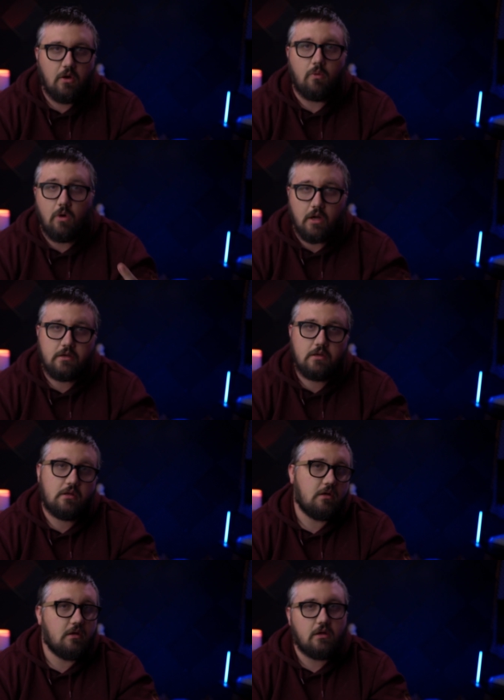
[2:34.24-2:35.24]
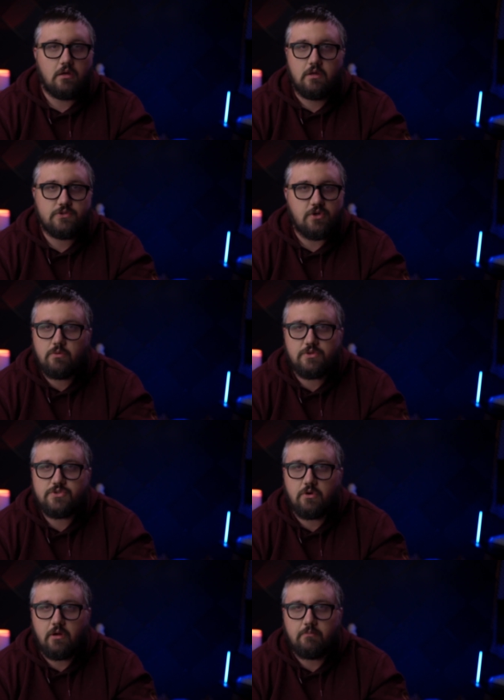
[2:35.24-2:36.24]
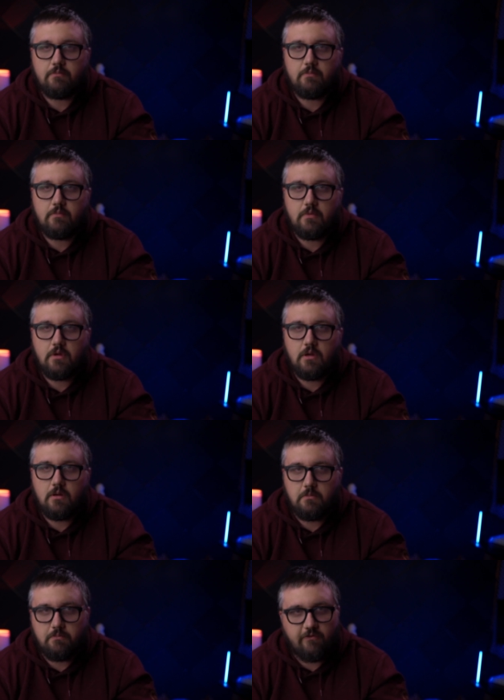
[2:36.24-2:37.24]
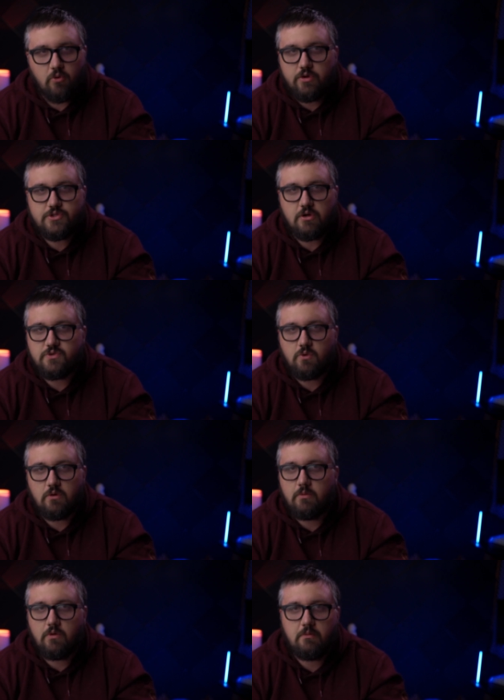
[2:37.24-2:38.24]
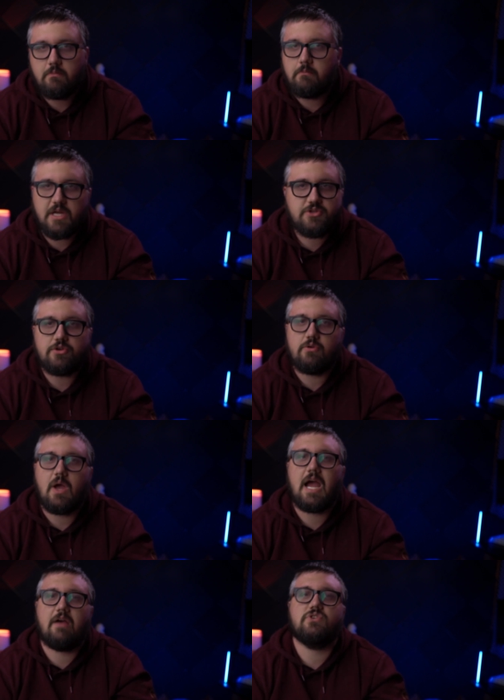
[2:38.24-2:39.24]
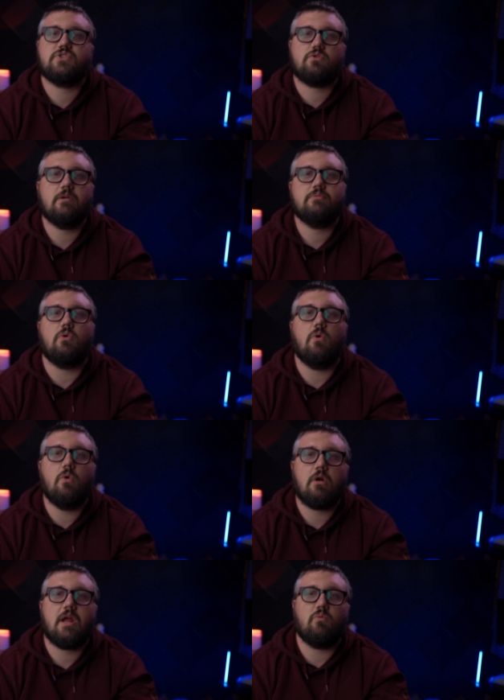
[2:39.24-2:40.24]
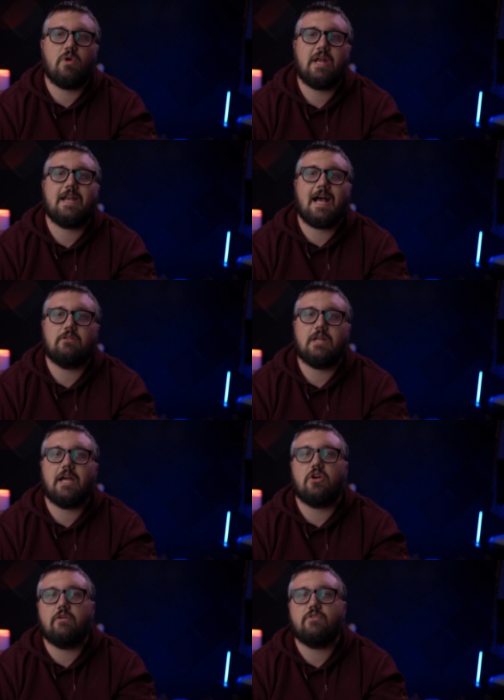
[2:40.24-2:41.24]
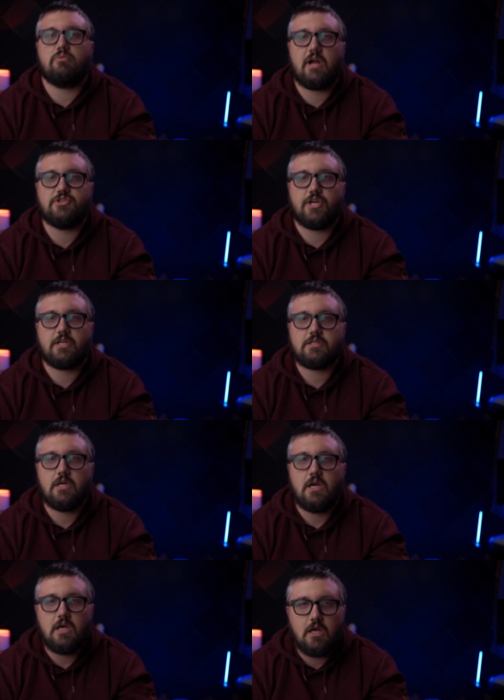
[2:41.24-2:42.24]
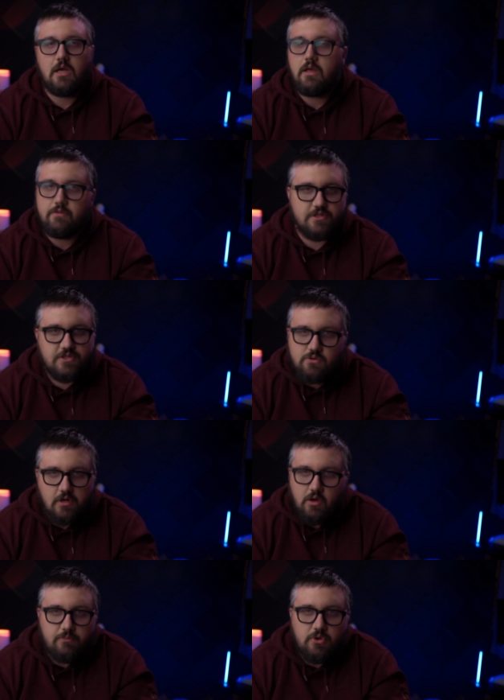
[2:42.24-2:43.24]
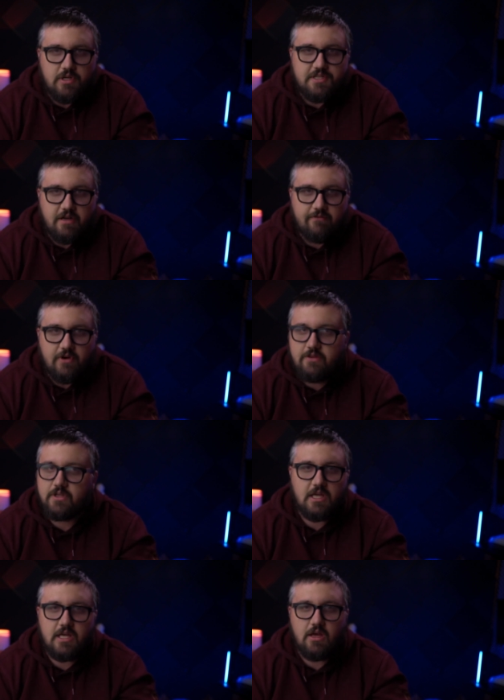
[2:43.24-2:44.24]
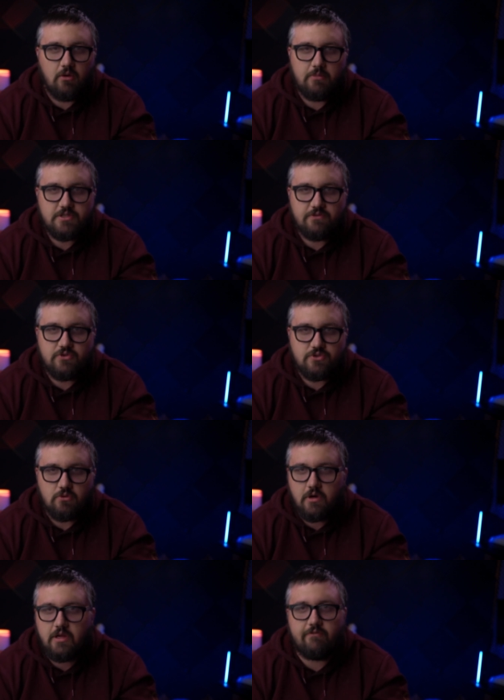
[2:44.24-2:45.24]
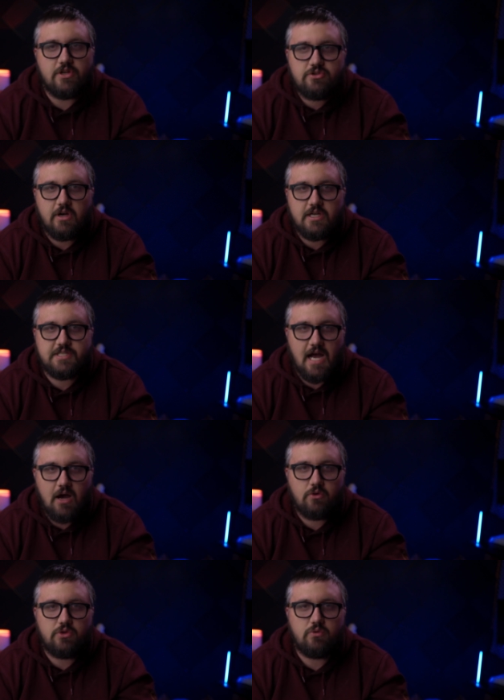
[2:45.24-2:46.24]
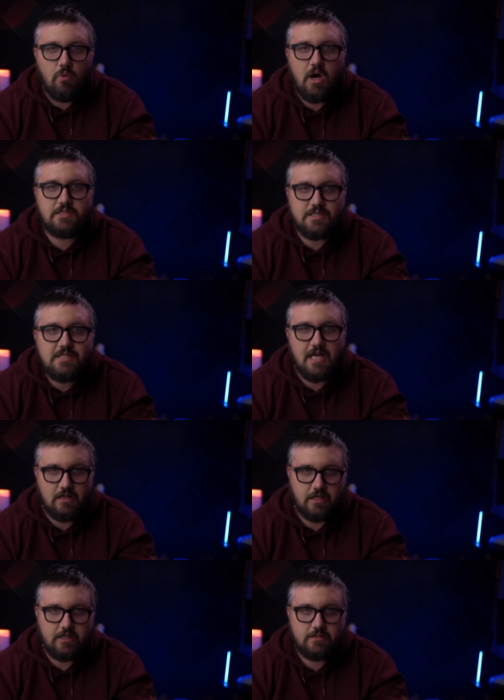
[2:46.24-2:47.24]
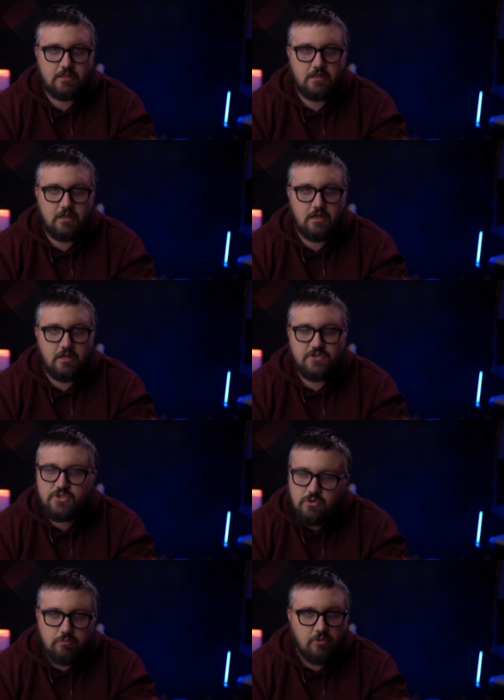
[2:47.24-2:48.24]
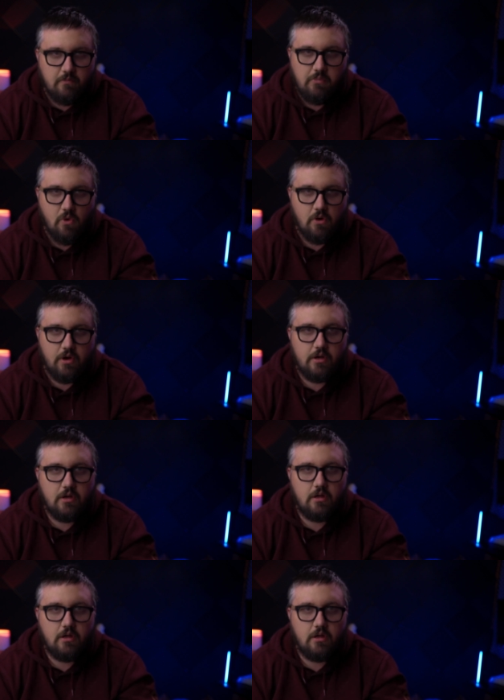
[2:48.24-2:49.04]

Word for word: One, start with a script. Before you start storyboarding, make sure you have a script or a written outline of your project. This is going to help you identify the key elements of your story and visualize how you want to tell it. It's super important.